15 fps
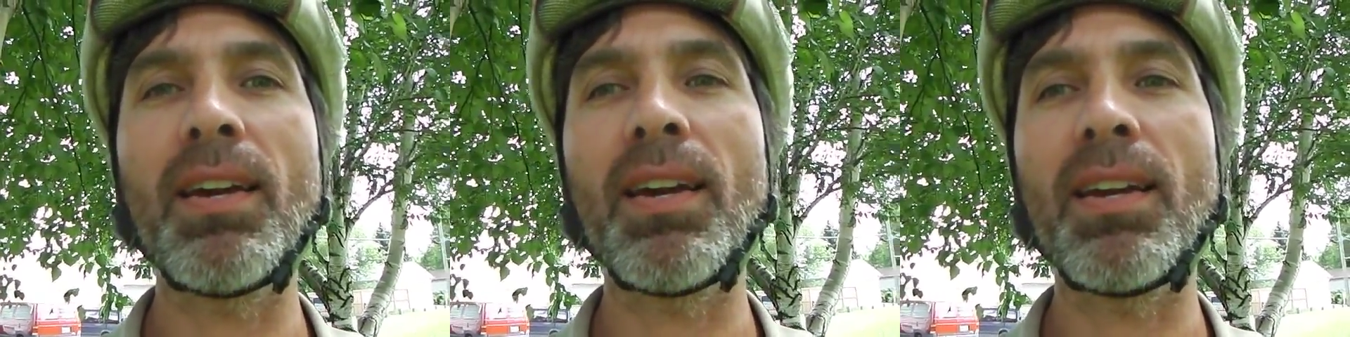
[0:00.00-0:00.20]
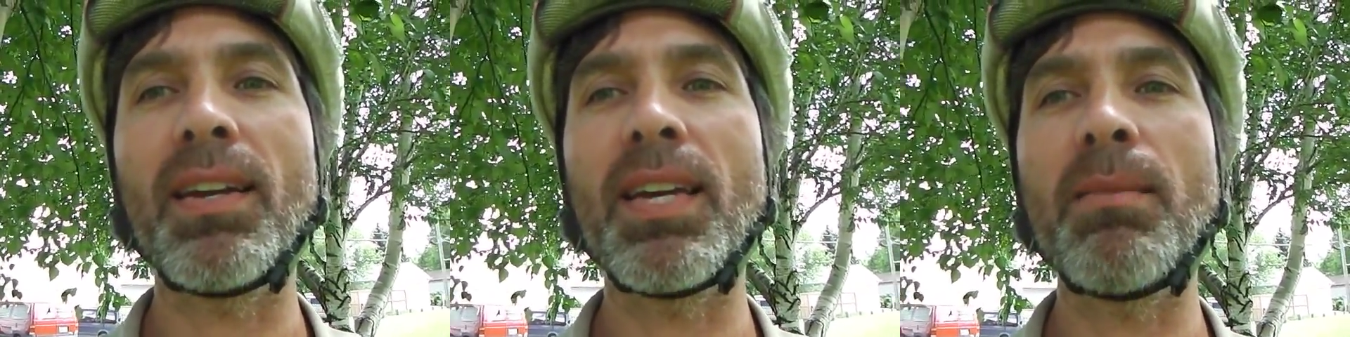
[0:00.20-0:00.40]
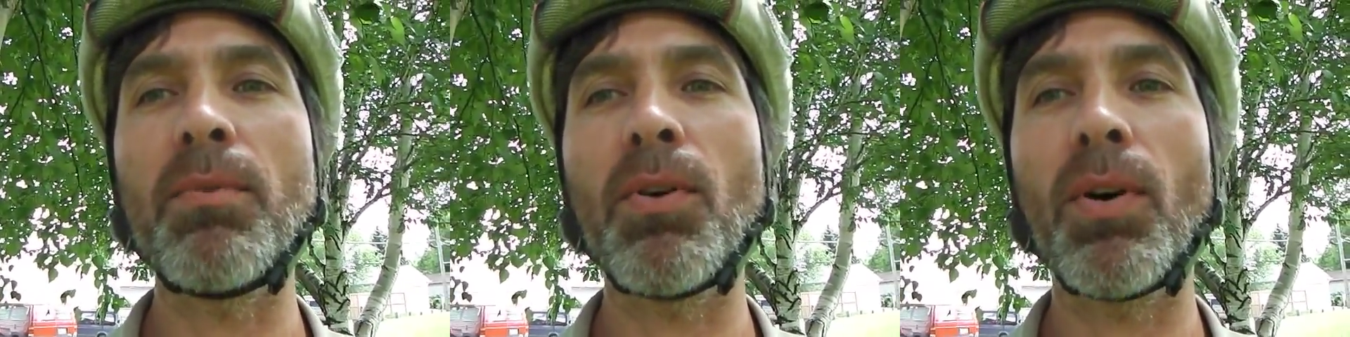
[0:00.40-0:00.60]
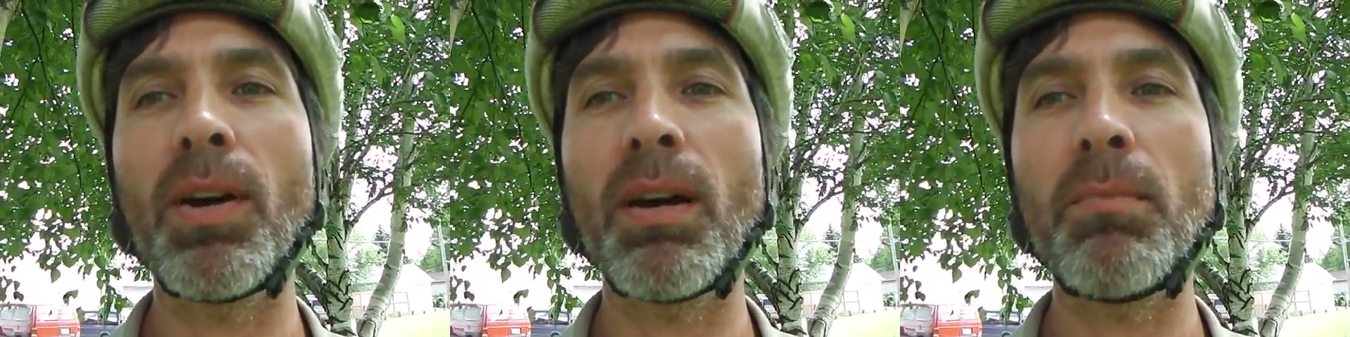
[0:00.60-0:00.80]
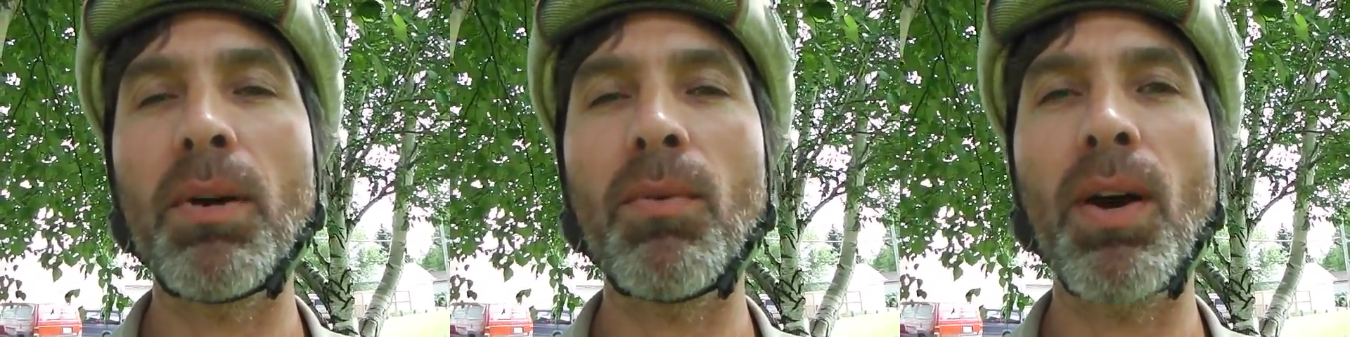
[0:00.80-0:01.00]
and I keep going
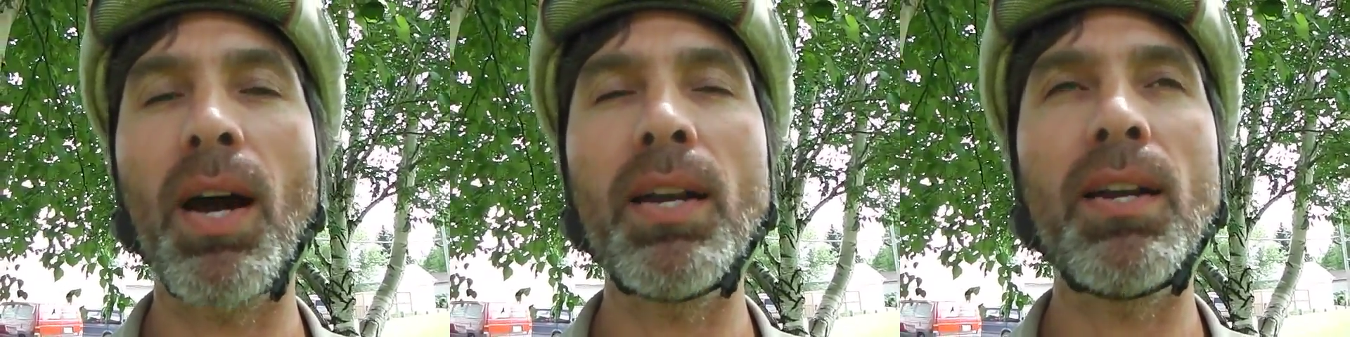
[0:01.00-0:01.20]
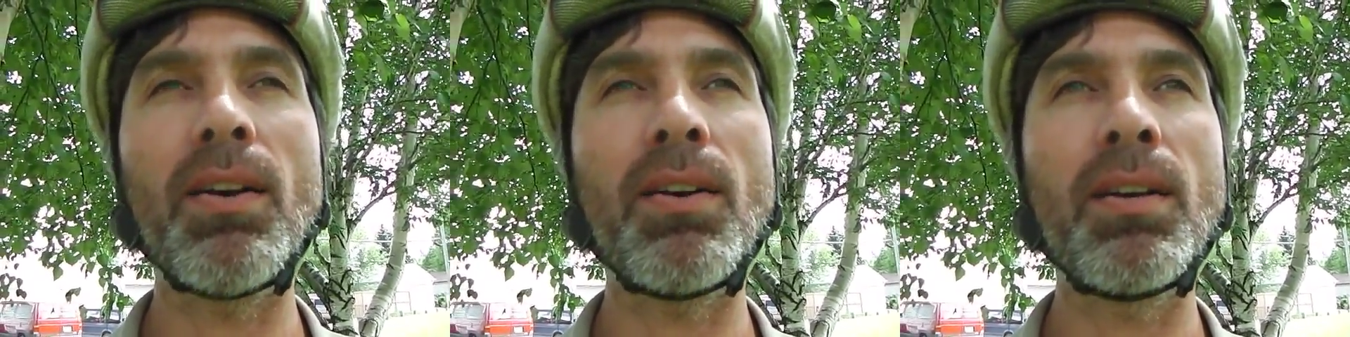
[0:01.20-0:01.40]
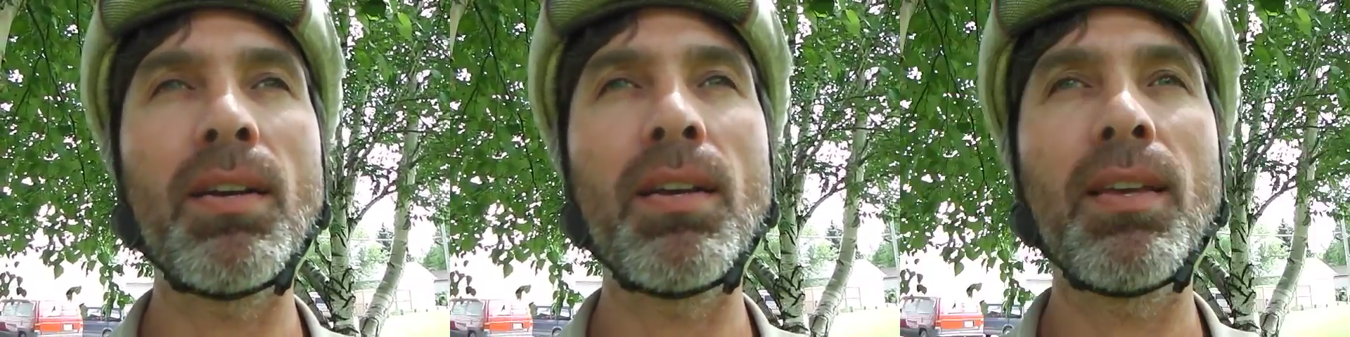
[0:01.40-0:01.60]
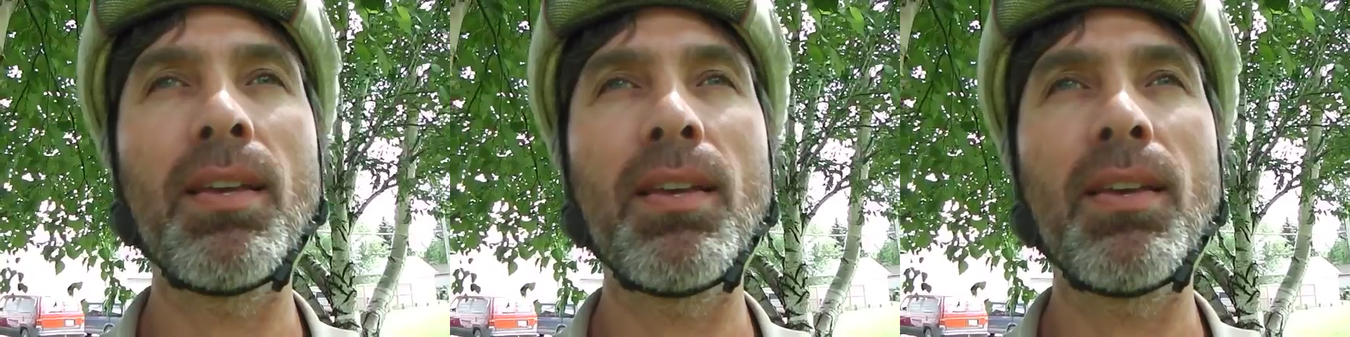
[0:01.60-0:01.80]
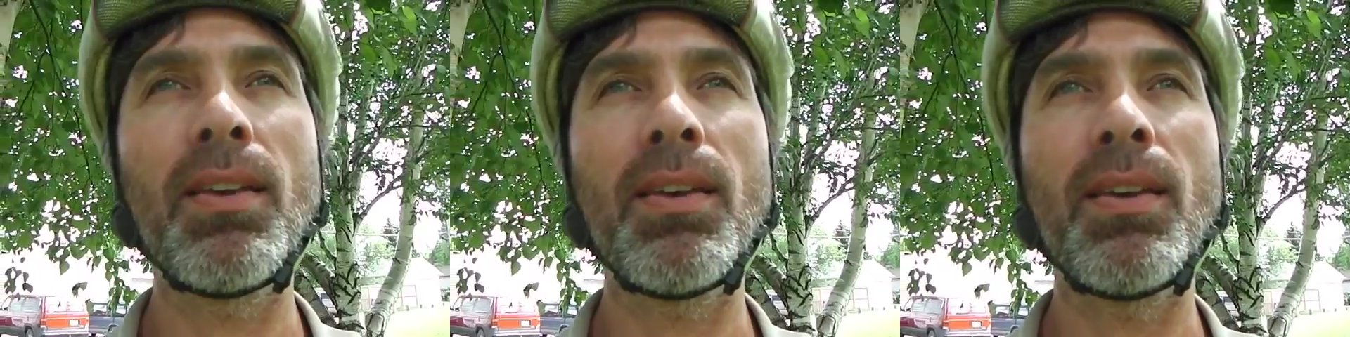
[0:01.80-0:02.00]
on my ride here,
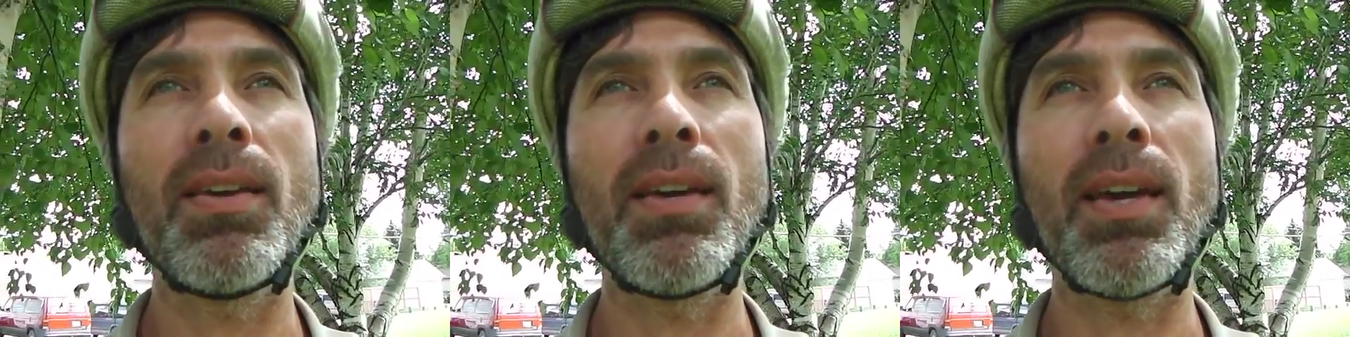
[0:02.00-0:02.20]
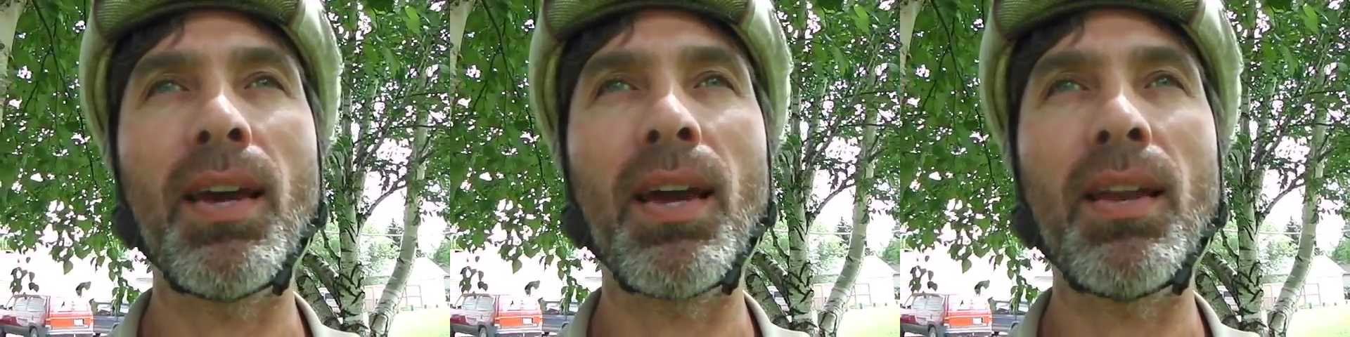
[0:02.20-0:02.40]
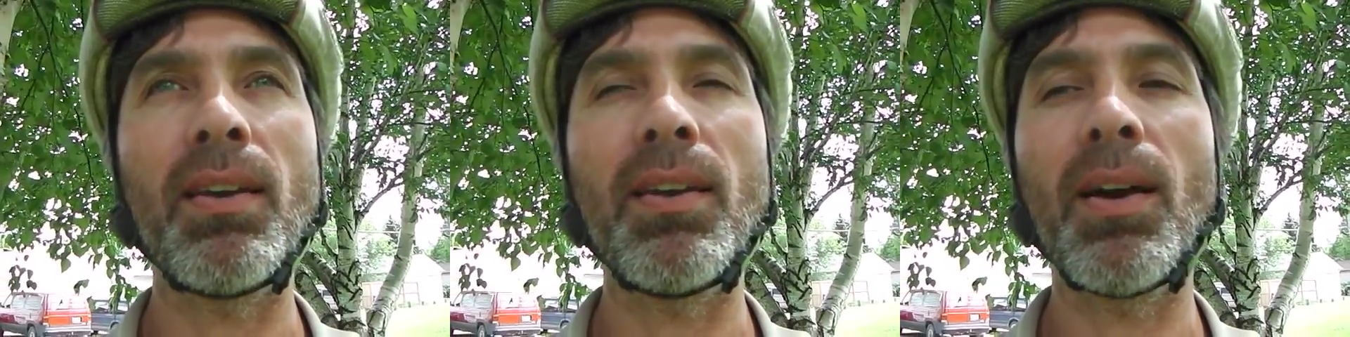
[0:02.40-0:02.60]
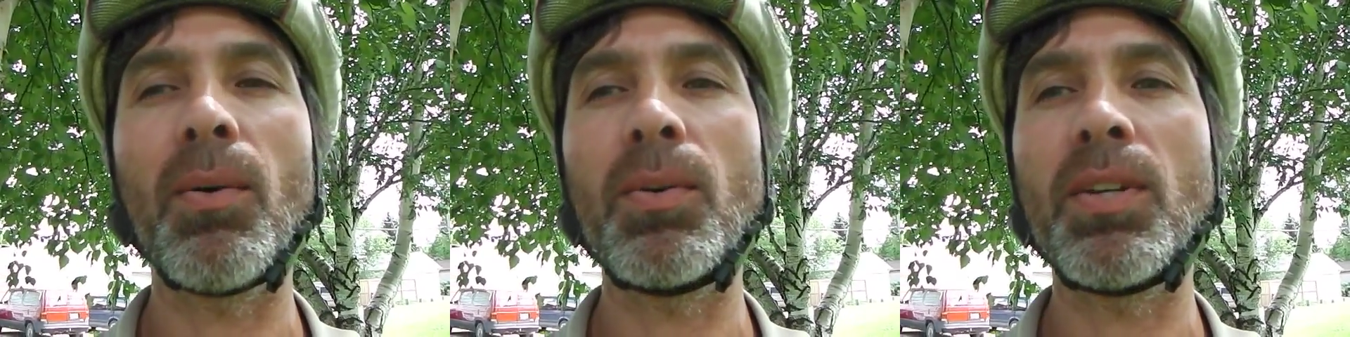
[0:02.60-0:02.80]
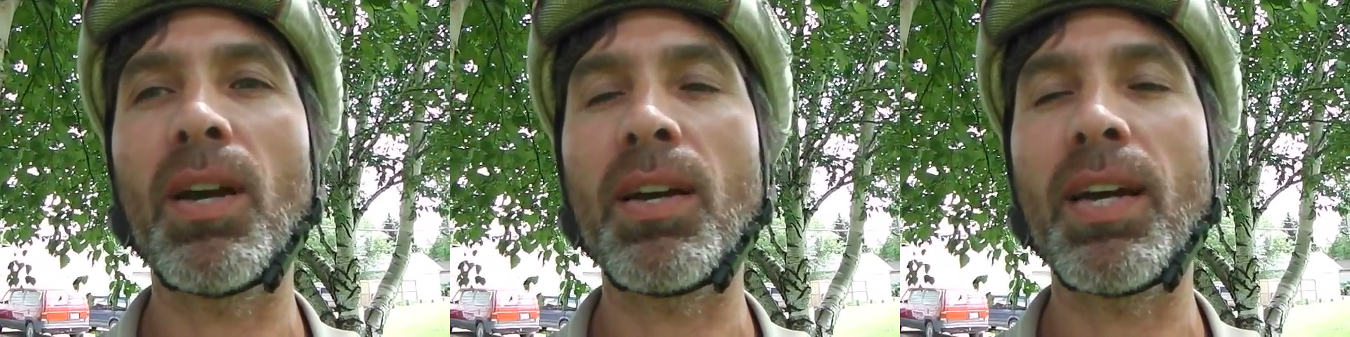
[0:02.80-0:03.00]
and uh,
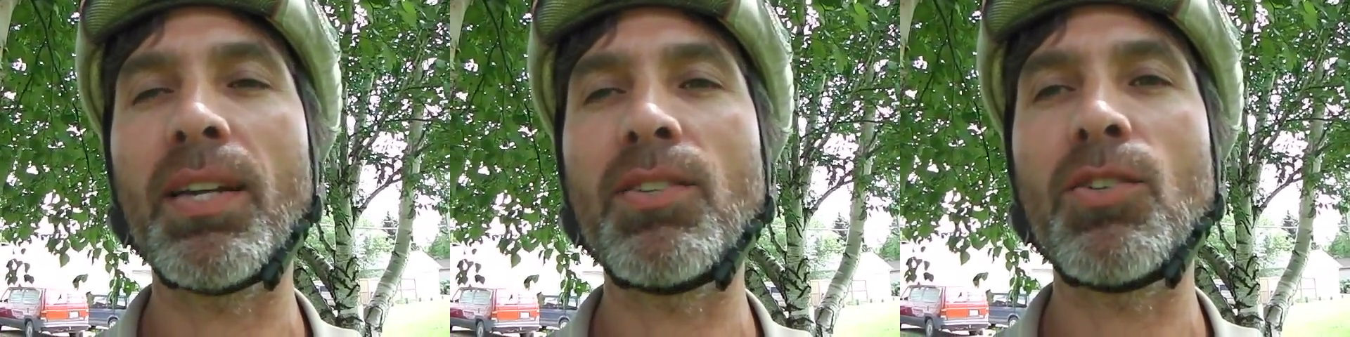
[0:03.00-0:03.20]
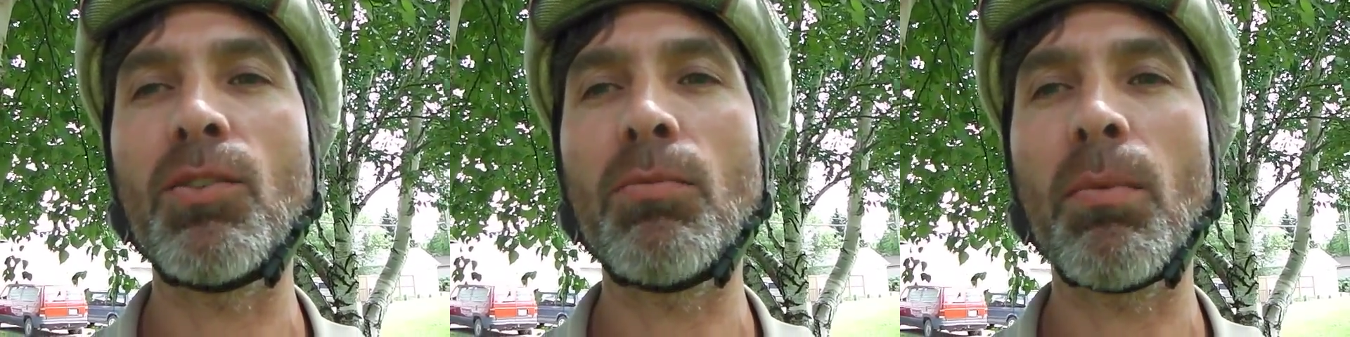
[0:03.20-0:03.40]
we'll talk again soon.